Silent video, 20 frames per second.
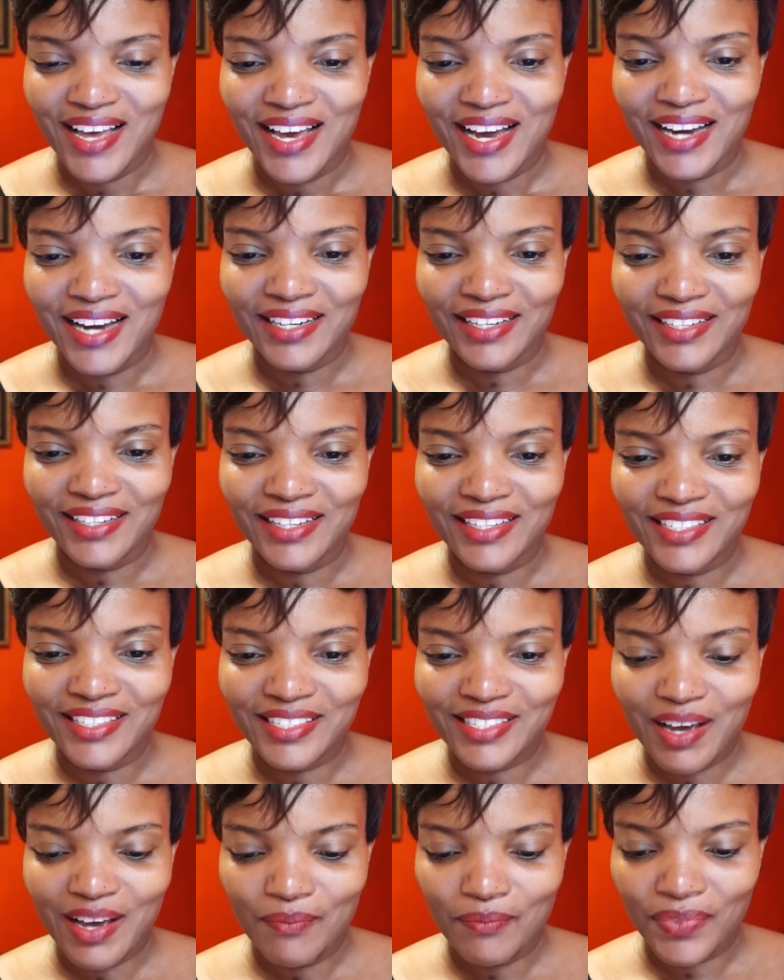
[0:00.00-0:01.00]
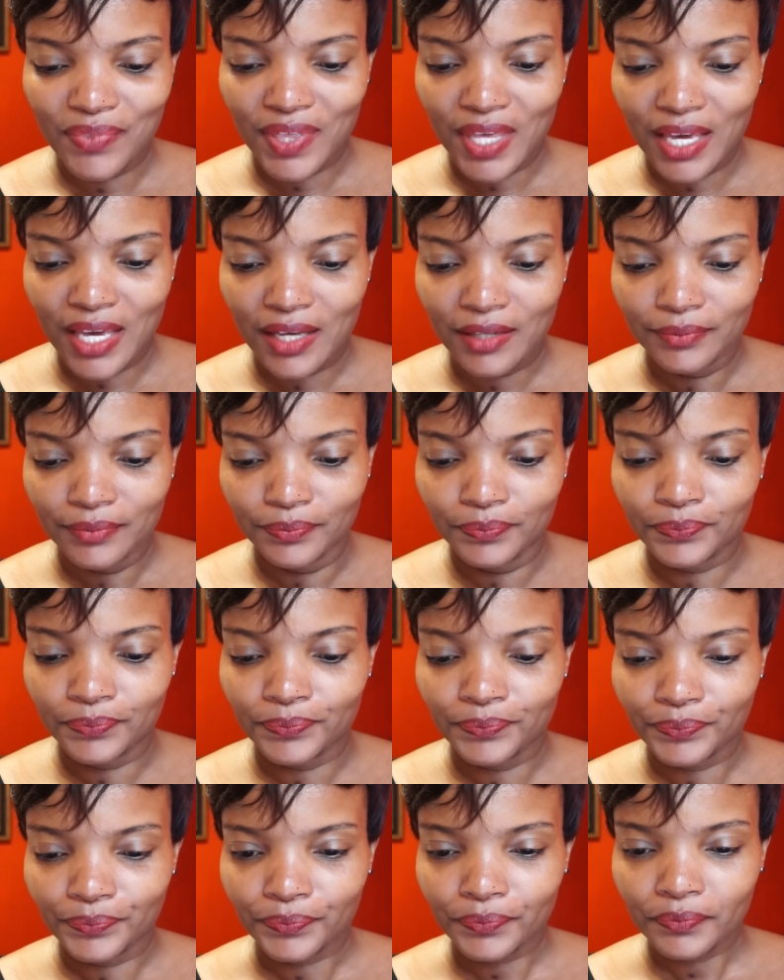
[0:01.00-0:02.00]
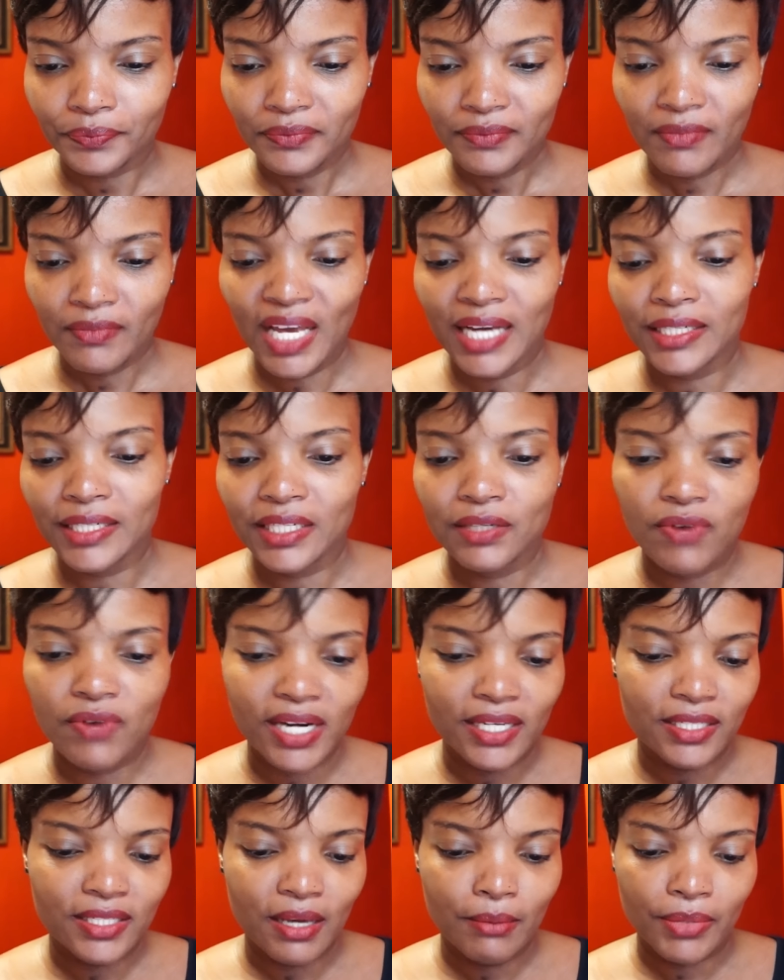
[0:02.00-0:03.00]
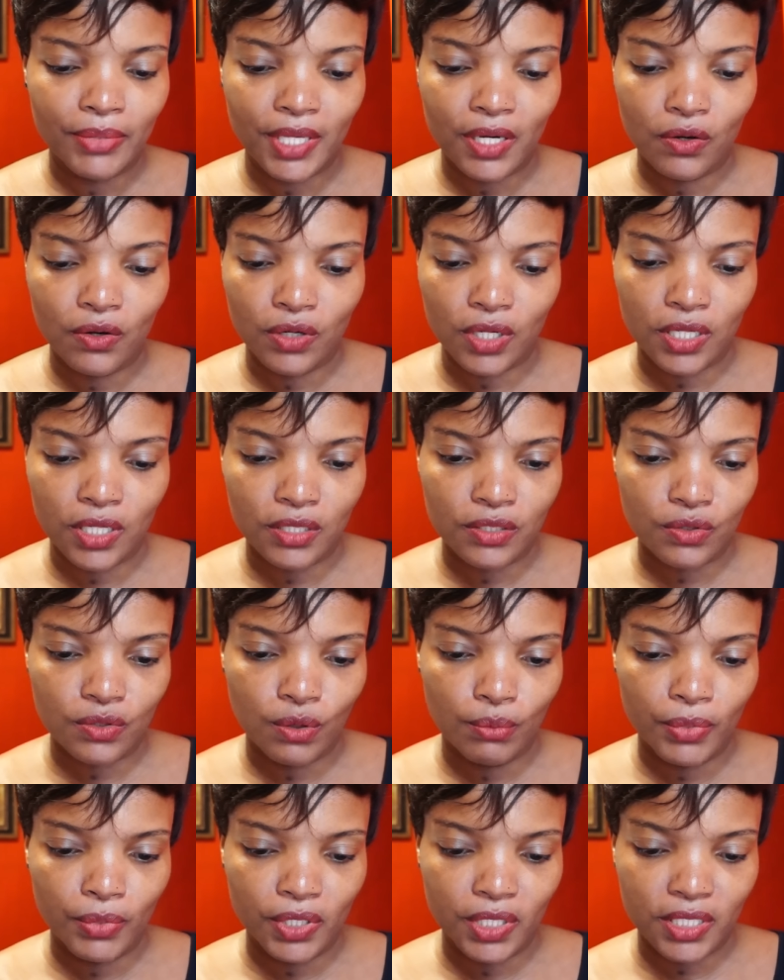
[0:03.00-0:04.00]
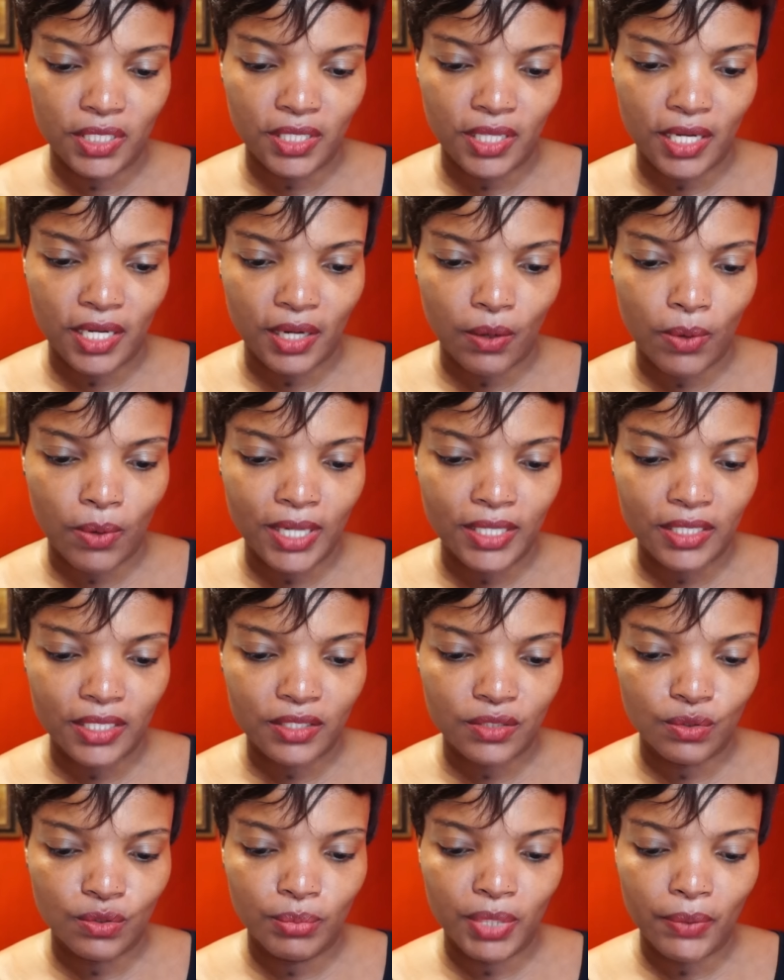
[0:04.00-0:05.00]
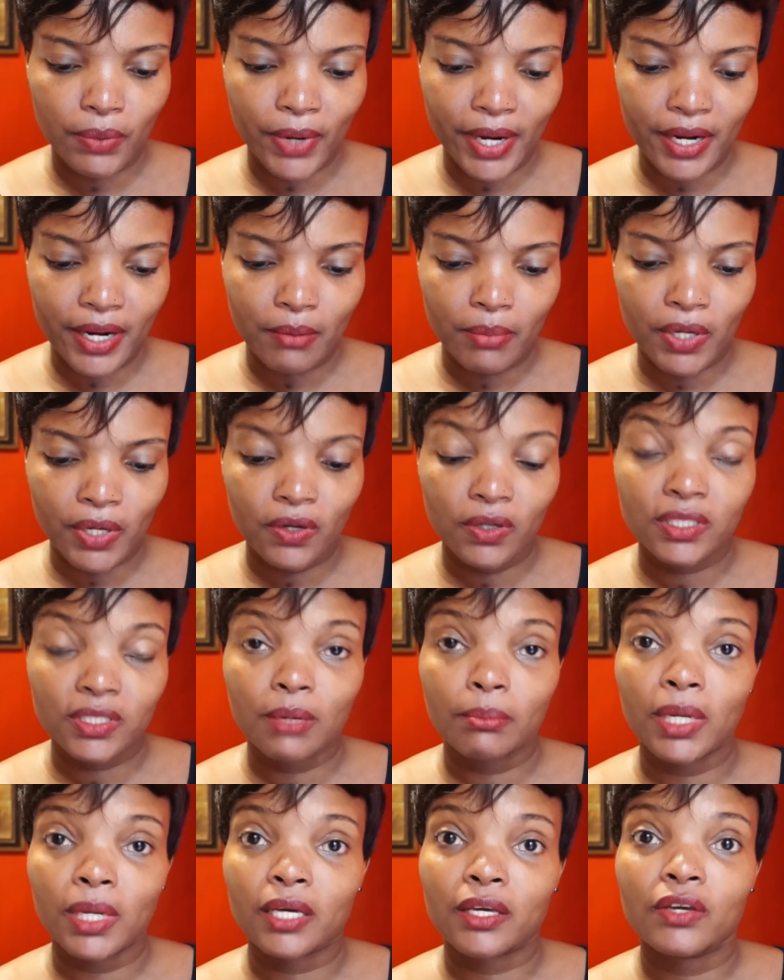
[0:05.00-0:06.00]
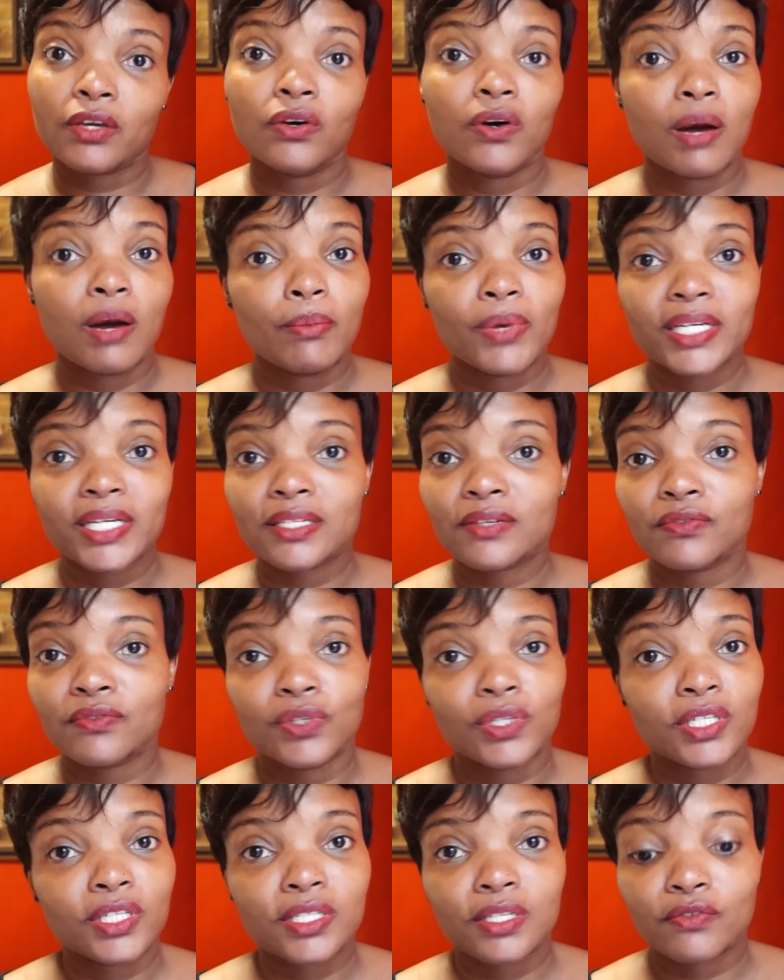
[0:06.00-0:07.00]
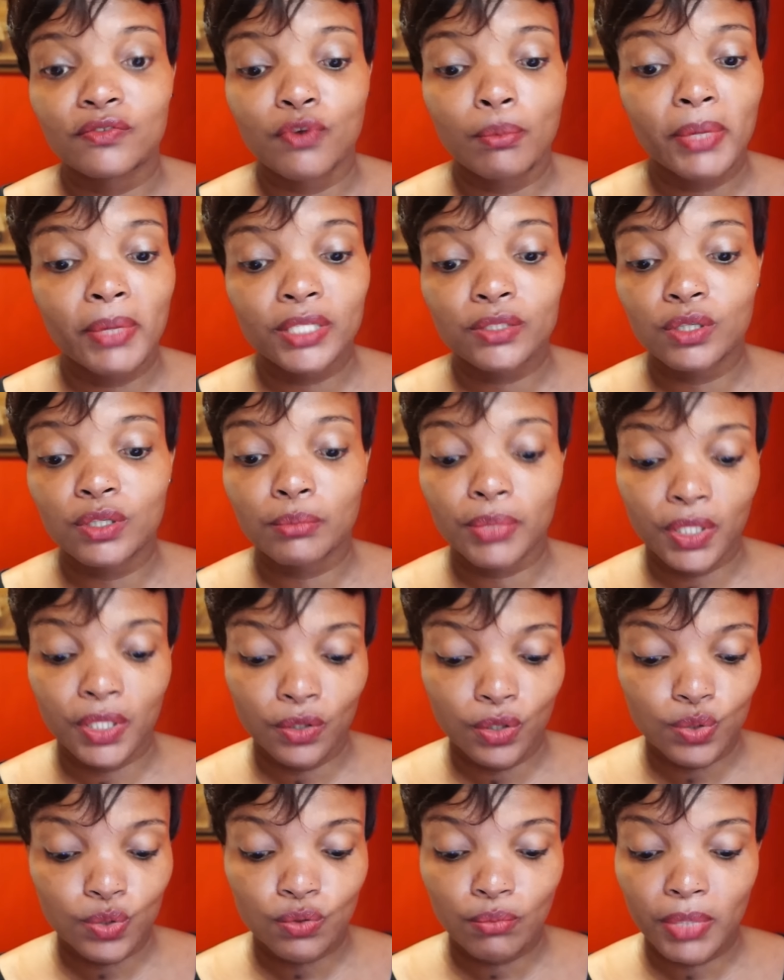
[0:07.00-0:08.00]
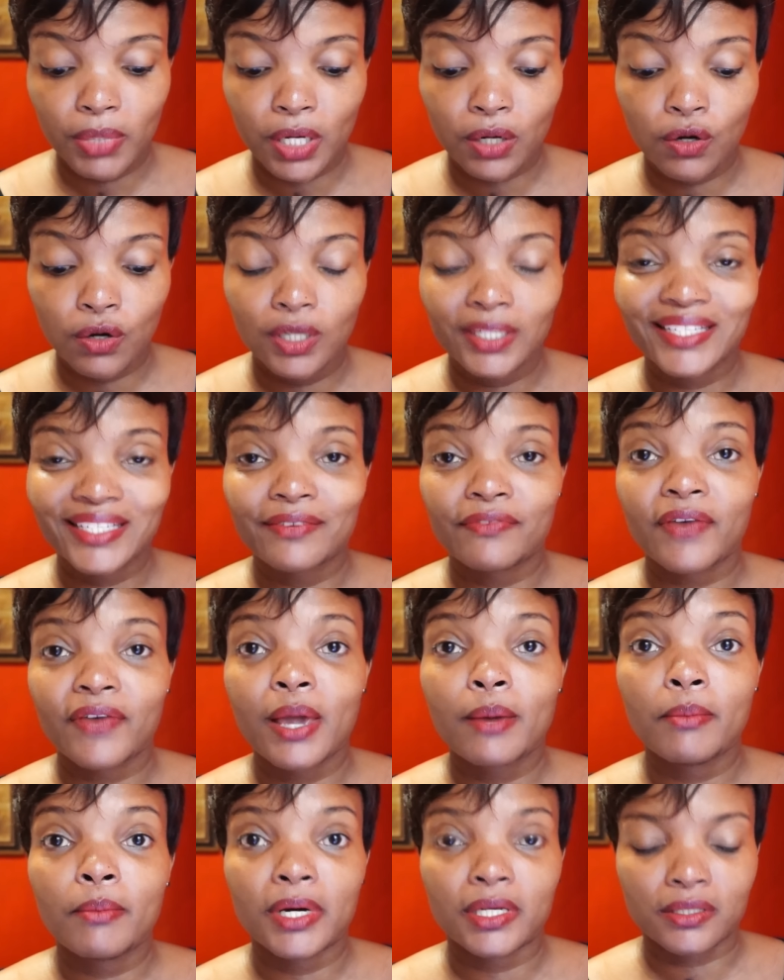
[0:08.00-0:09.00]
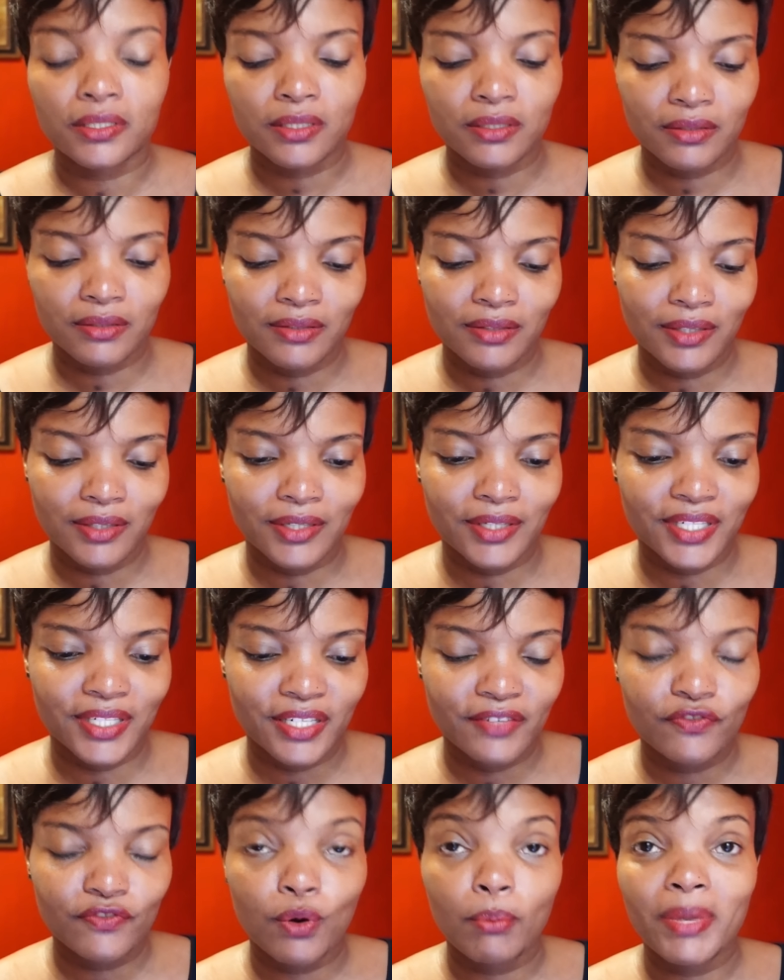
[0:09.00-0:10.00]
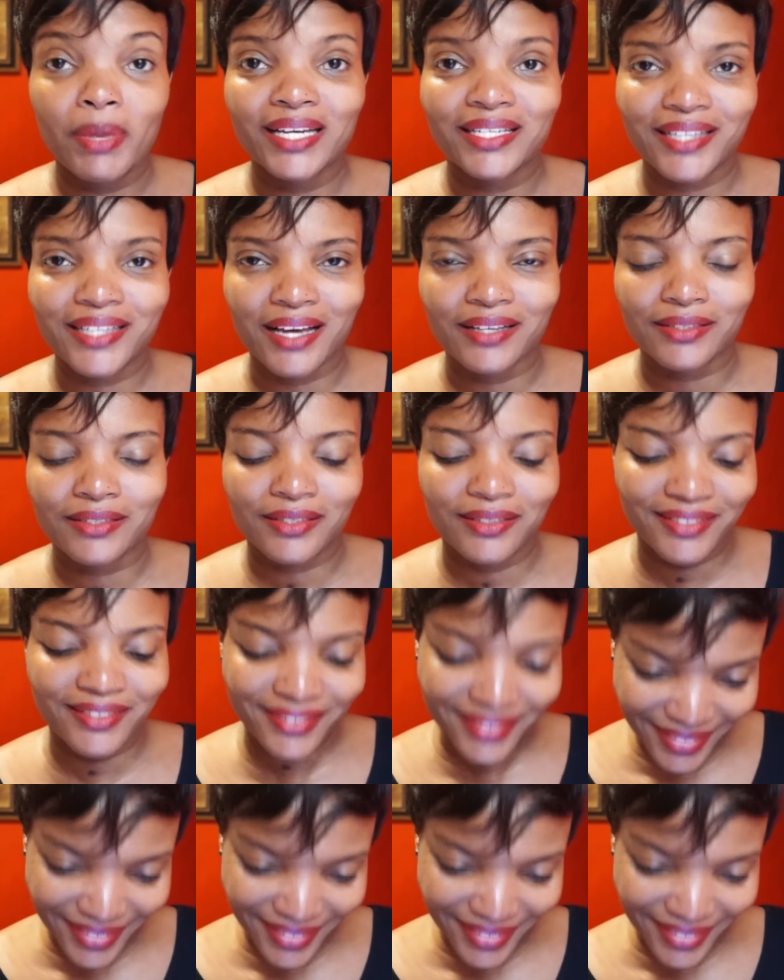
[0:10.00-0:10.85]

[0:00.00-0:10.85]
And he did something, he did write something on his community that I want us to be reading, because I'm like, yo, I'm waiting for this information, because we've been called defamers, deformators.